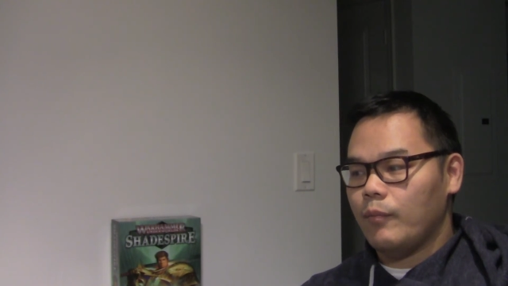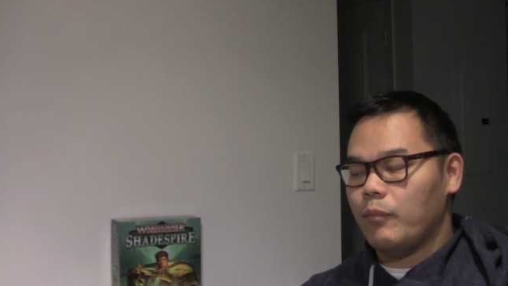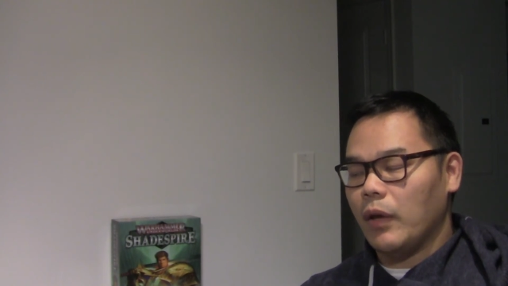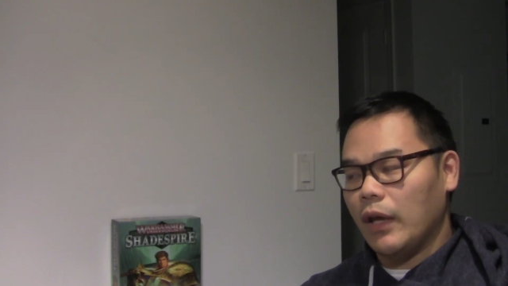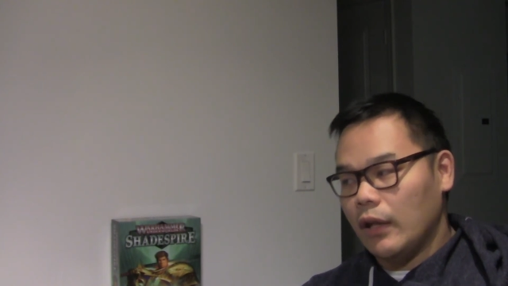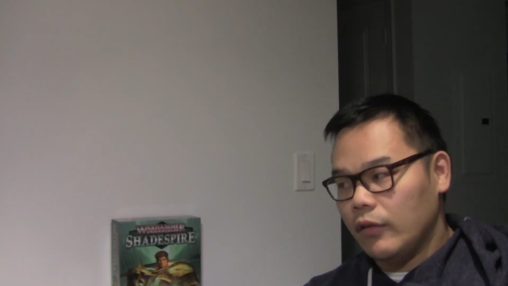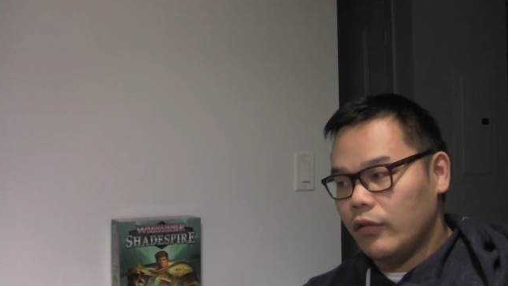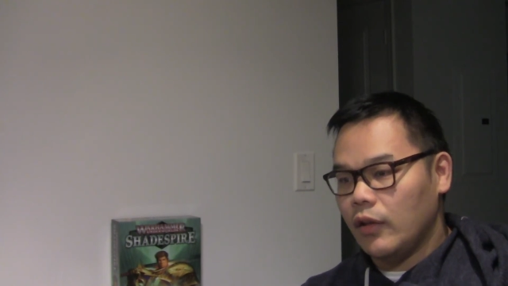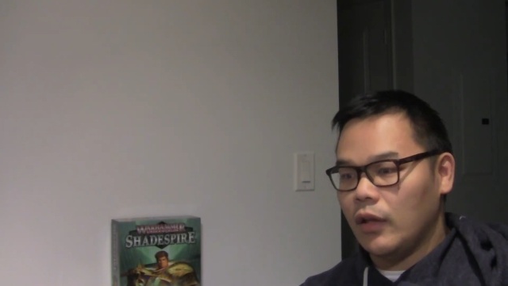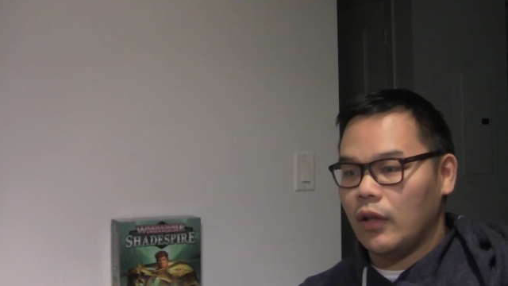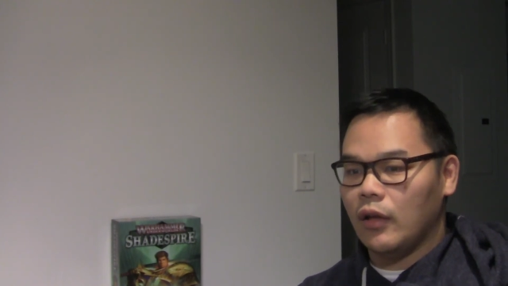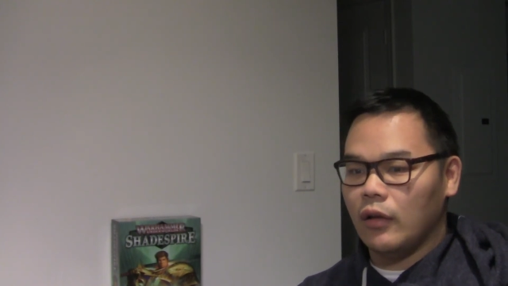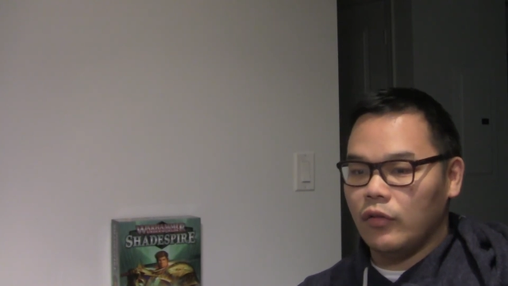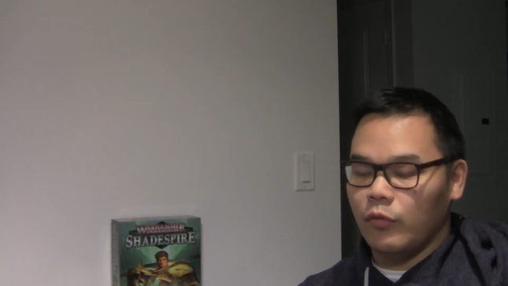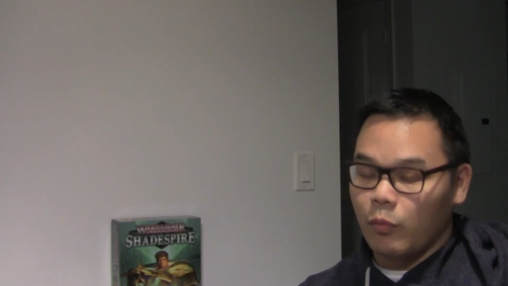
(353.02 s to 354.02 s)

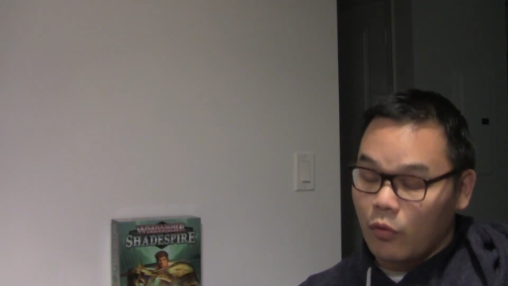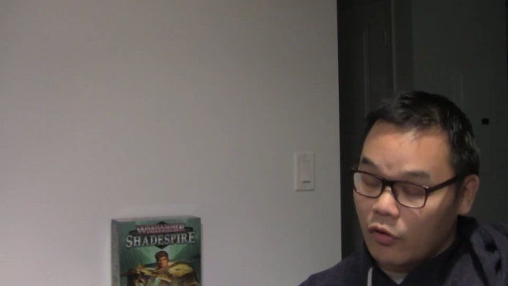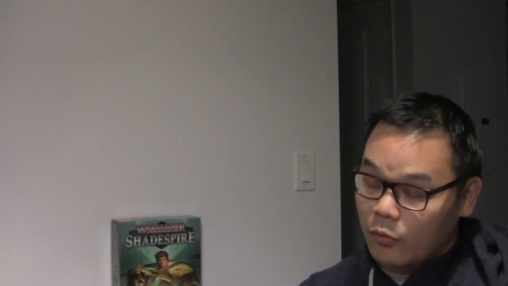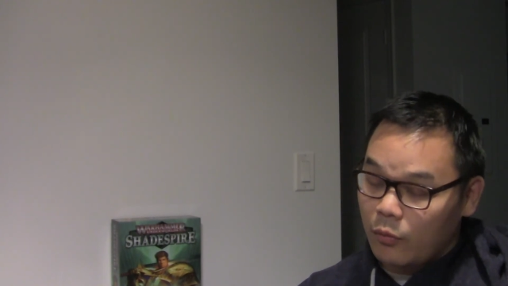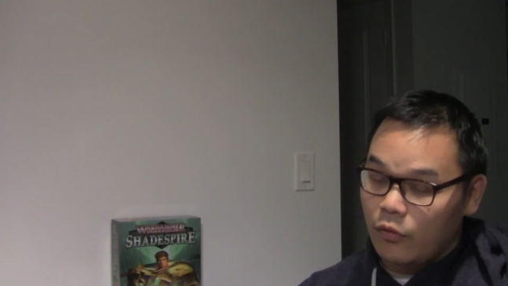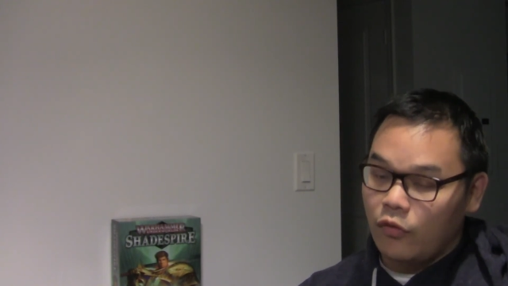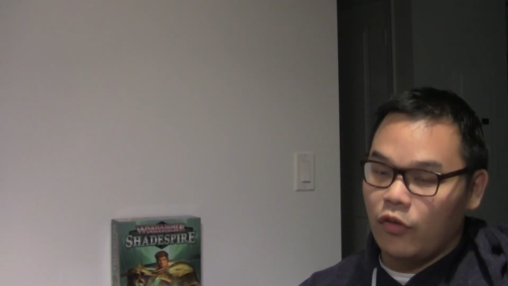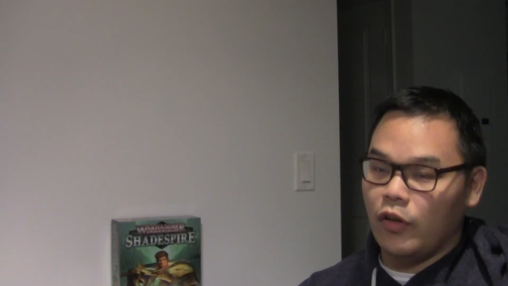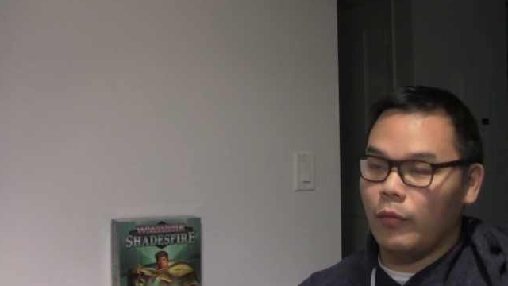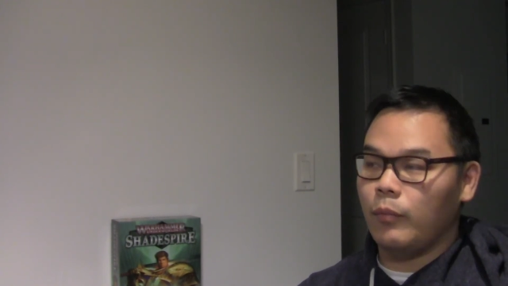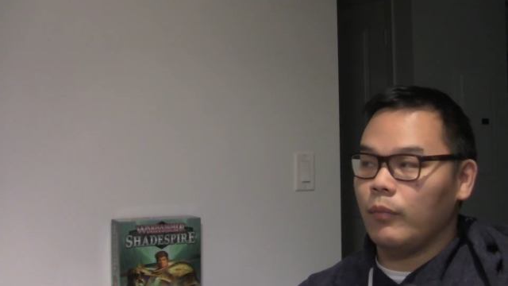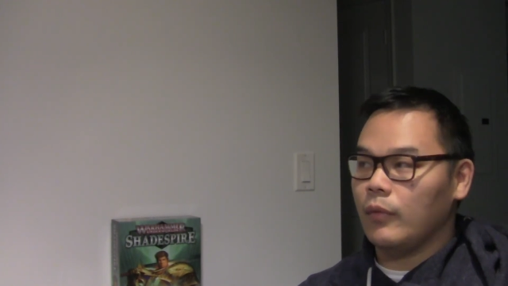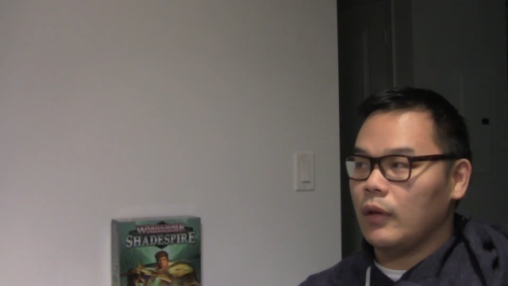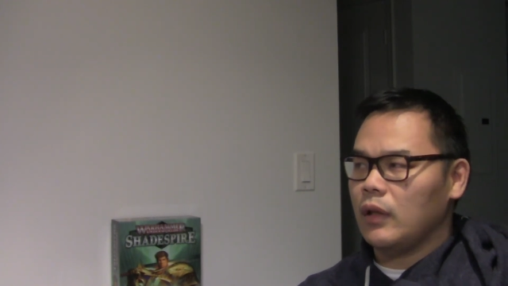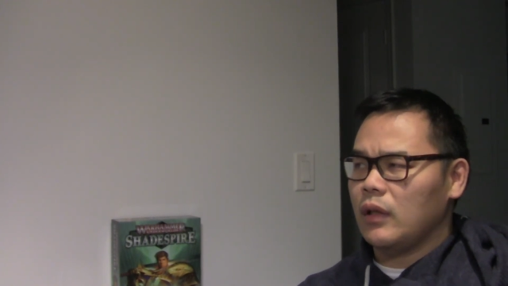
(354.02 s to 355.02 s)
painting, sportsmanship,
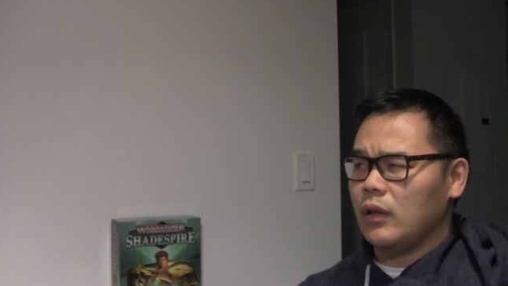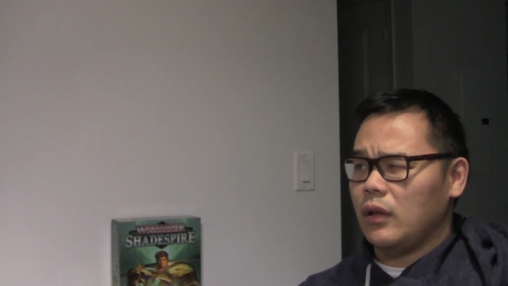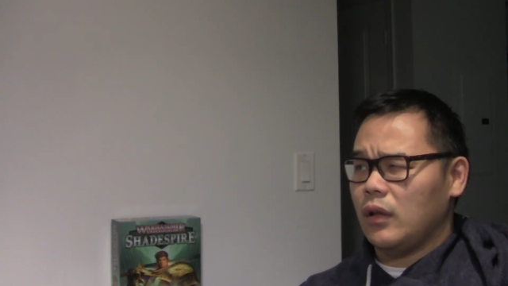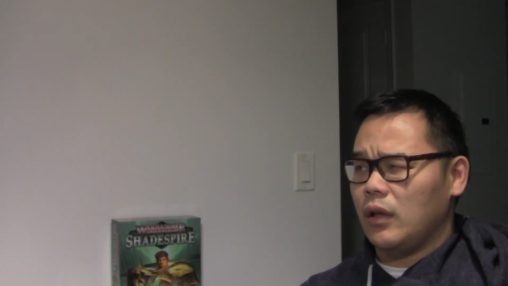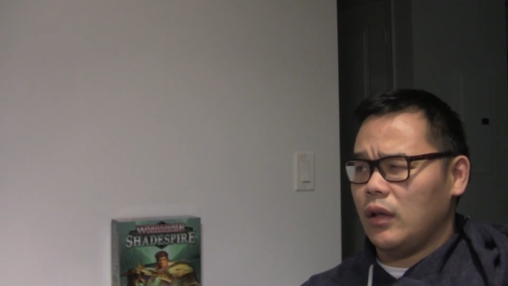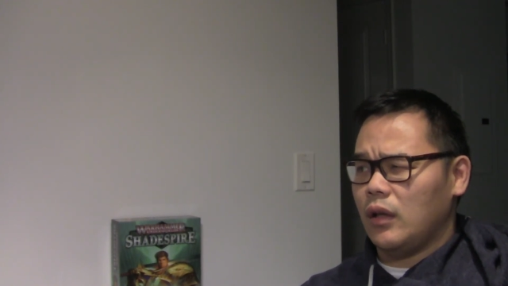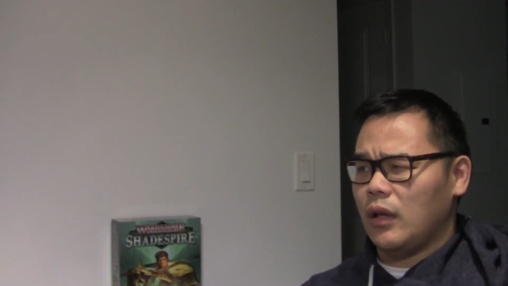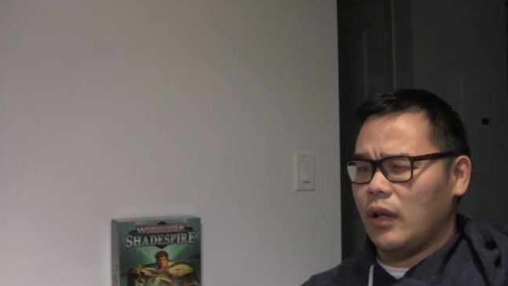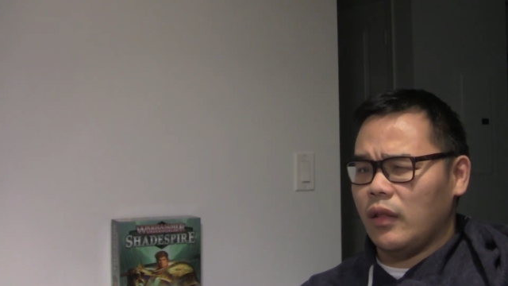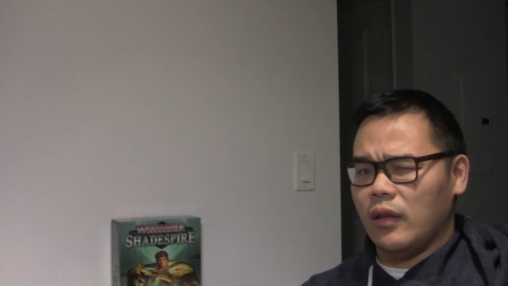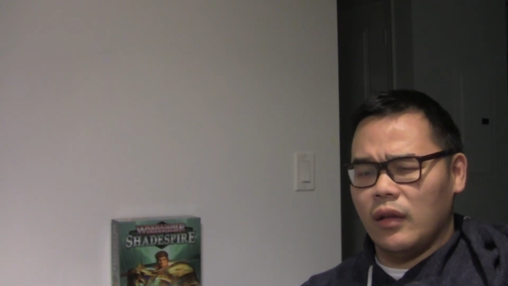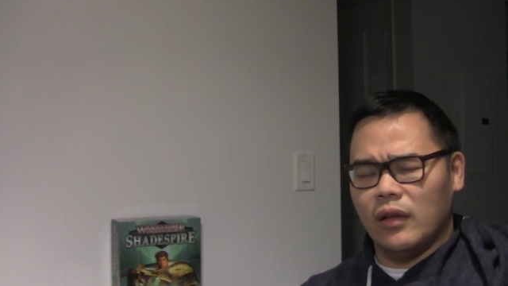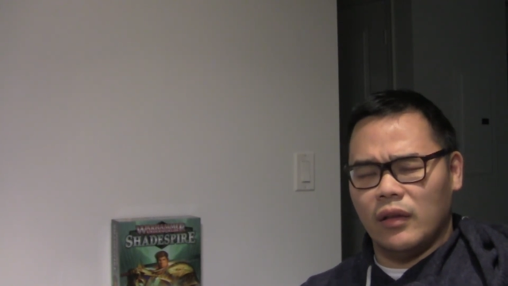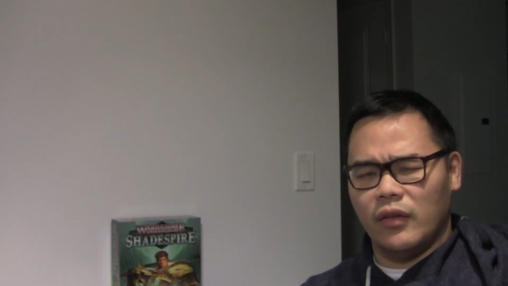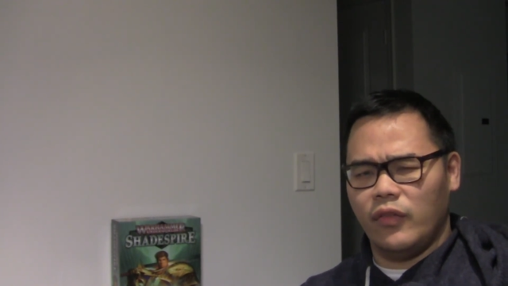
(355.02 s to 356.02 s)
and I
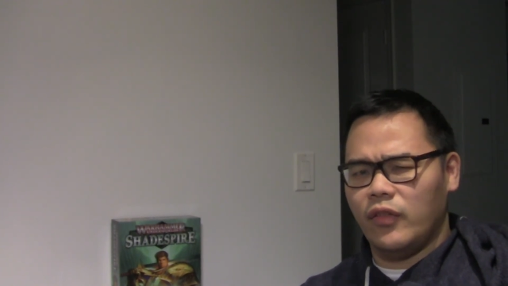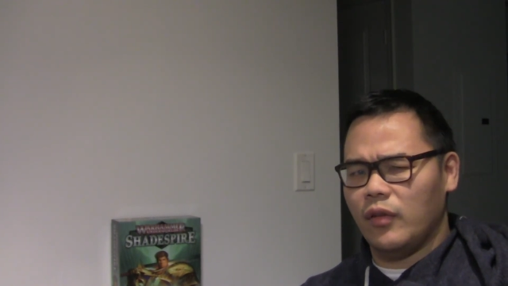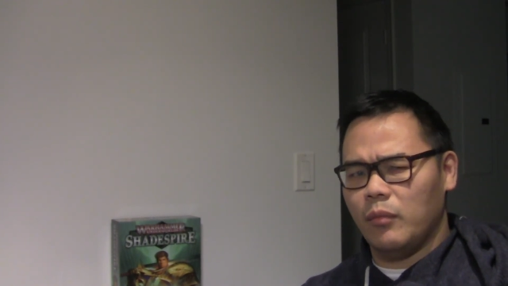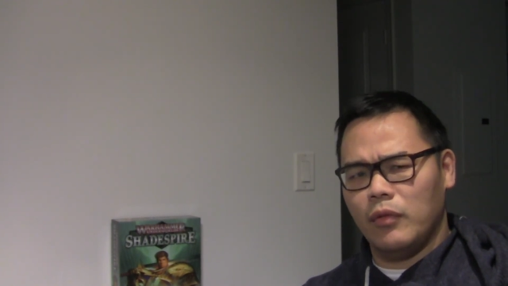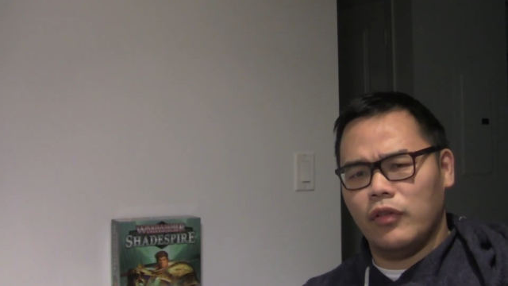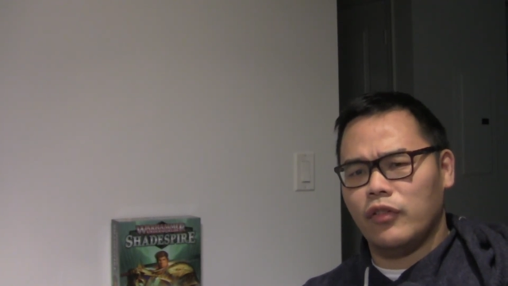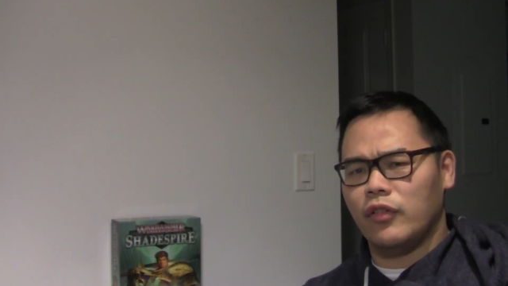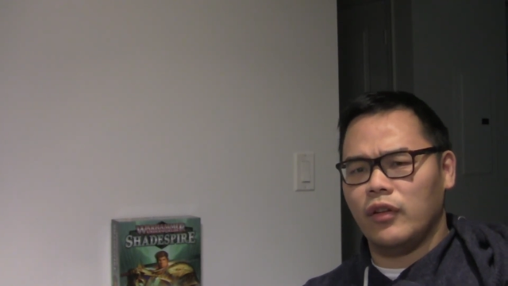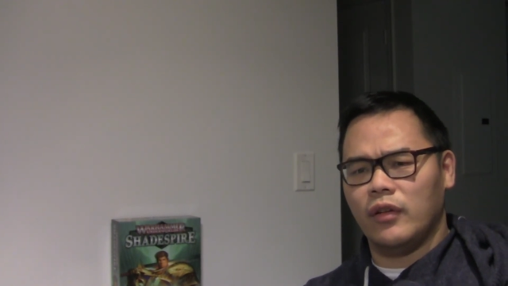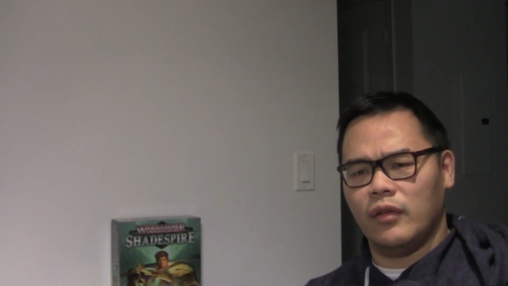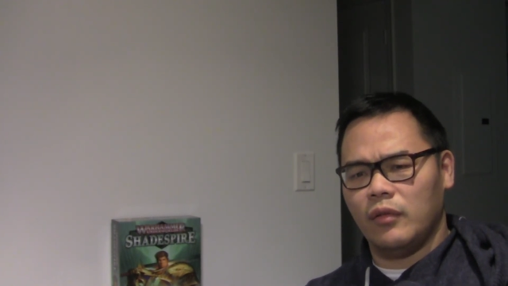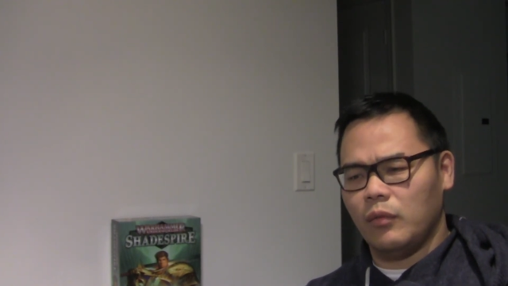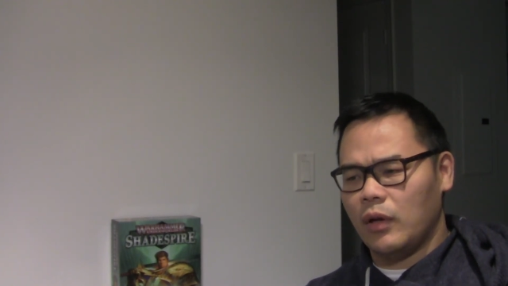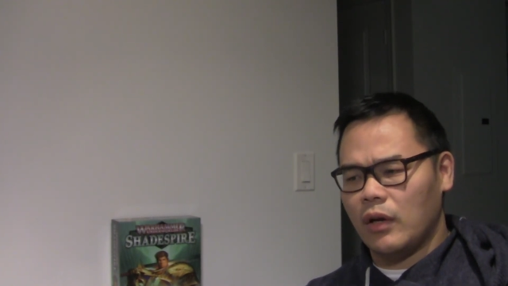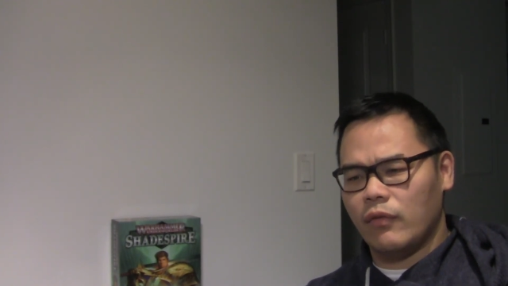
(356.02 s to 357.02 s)
think list
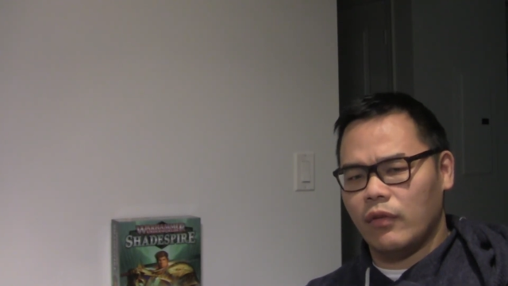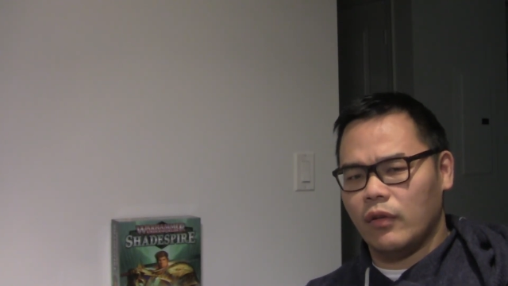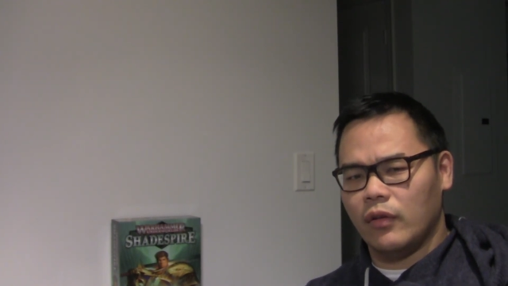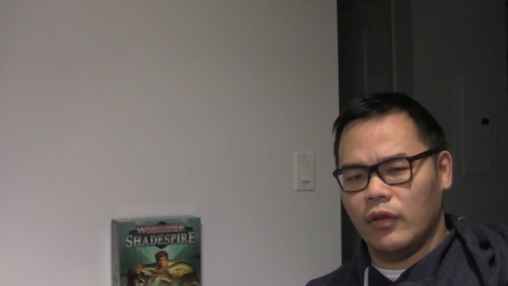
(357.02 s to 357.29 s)
submission, whatever.